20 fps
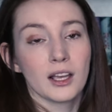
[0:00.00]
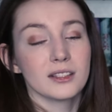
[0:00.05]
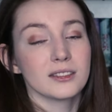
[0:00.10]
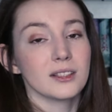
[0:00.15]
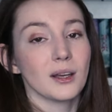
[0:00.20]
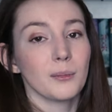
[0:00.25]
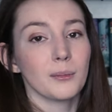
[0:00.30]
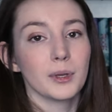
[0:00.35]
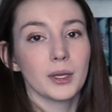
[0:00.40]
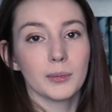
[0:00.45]

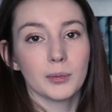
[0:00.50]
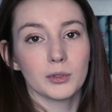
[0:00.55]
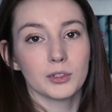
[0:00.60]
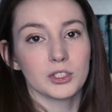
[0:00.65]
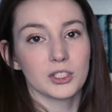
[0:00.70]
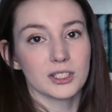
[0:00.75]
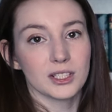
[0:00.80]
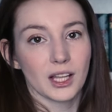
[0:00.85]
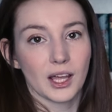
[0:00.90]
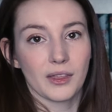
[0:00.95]
Some people
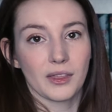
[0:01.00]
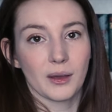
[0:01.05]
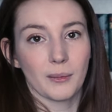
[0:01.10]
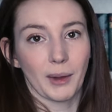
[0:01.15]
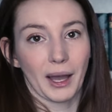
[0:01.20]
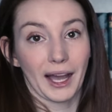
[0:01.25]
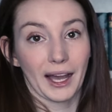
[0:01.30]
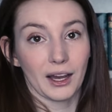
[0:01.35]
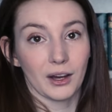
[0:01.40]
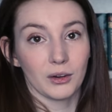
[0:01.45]
just let
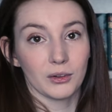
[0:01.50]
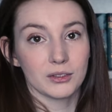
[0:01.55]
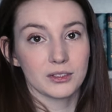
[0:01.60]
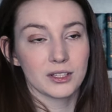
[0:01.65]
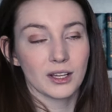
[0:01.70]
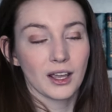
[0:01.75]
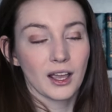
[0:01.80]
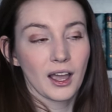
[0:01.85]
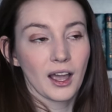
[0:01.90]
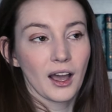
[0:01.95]
them out.